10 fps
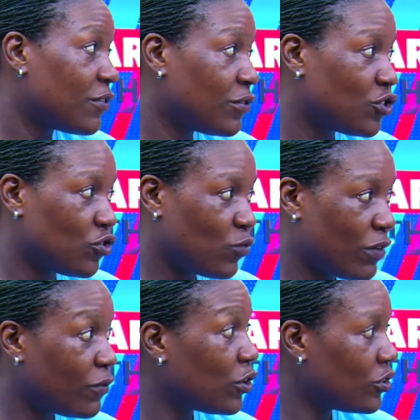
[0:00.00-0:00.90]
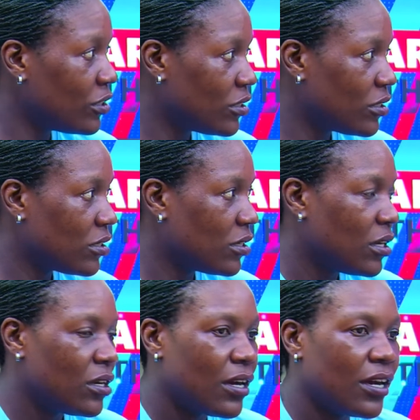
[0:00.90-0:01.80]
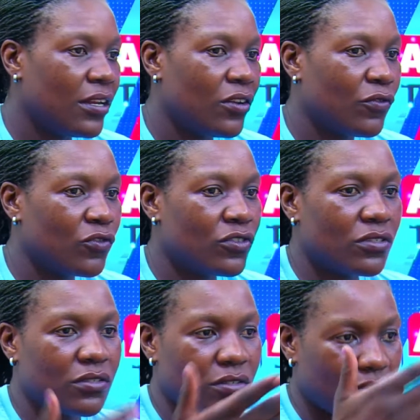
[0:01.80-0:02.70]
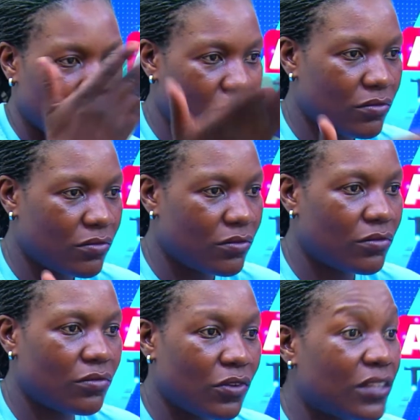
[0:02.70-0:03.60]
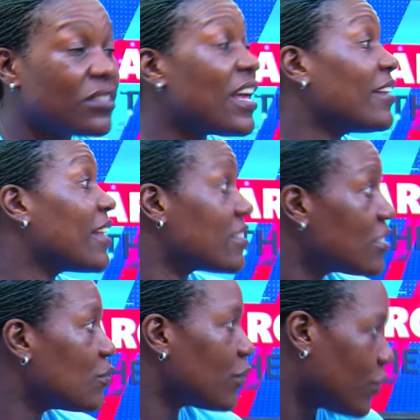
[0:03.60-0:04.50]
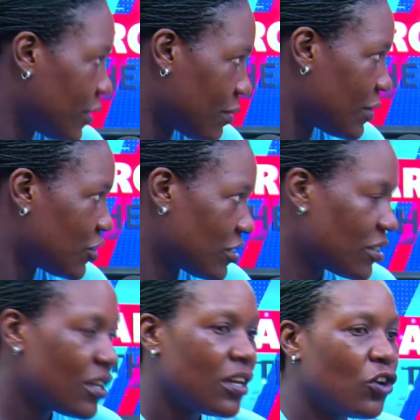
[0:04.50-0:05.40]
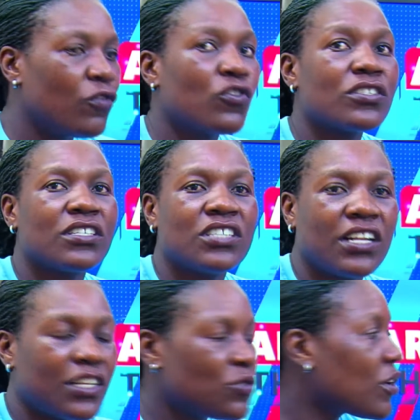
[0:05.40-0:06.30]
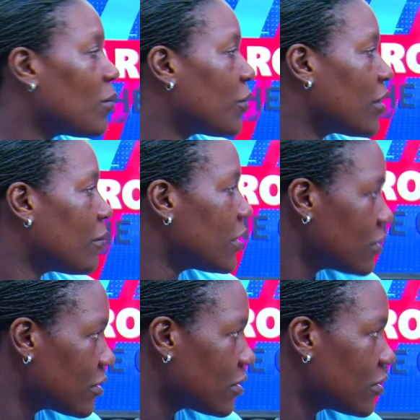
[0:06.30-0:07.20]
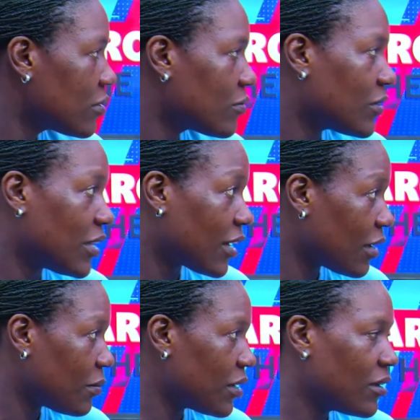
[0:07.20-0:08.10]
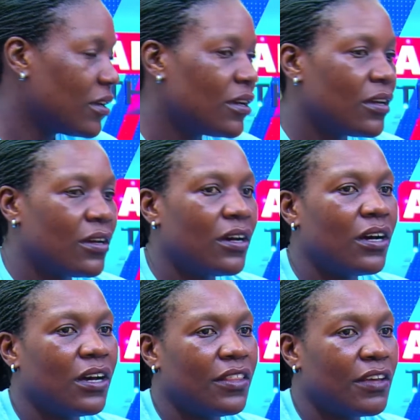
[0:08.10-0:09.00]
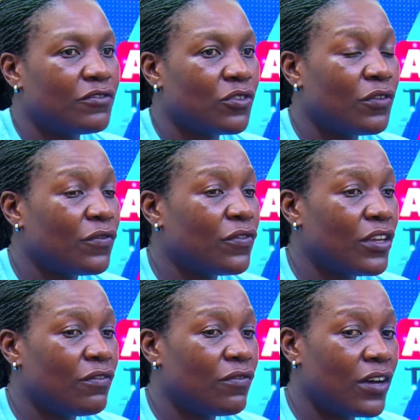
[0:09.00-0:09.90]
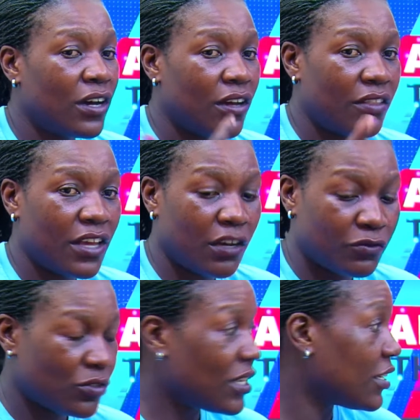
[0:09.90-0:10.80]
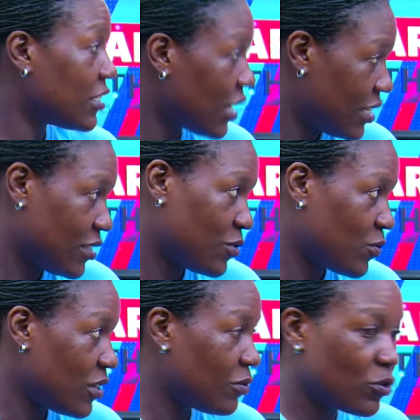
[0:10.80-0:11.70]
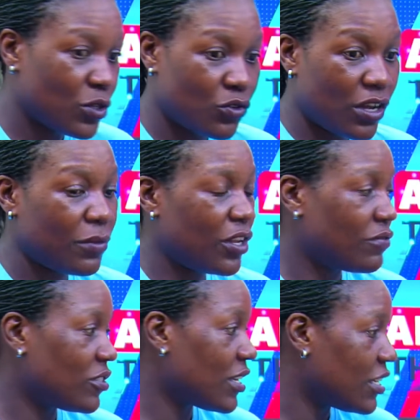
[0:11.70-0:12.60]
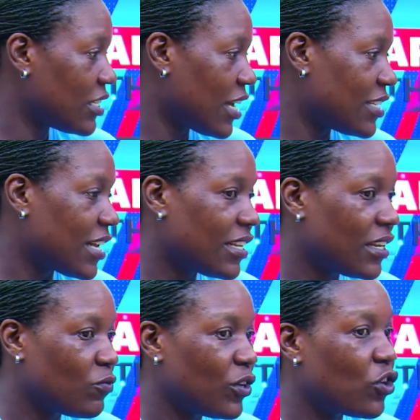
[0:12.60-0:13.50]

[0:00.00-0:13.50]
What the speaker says: at Fusion were followed, and of course they are still following the measures. Of course, the child has to come with a mask when they are coming. They have to, if they have to sanitize as well, because when you come in you have to sanitize. And then we